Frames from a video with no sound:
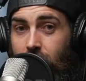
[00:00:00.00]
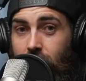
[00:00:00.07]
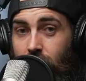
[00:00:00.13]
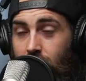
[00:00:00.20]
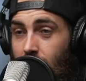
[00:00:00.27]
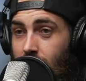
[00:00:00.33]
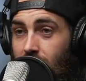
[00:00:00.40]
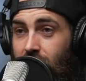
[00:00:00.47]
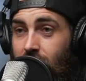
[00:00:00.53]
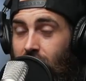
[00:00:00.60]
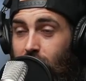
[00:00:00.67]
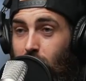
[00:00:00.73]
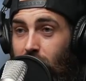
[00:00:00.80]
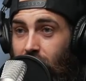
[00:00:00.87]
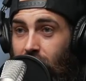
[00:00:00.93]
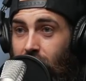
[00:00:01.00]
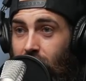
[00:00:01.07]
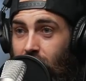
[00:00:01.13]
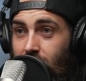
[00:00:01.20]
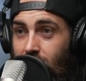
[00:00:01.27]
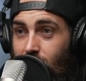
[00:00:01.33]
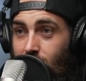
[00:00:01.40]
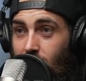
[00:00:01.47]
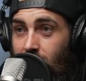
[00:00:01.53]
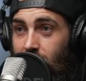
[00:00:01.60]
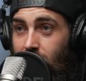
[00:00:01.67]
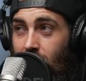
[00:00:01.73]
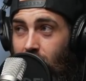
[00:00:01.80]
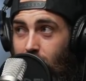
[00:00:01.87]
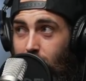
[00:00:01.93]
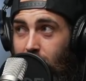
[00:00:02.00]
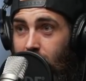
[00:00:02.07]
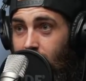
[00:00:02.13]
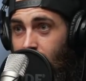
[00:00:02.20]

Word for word: So yeah, I suppose that's the shots element.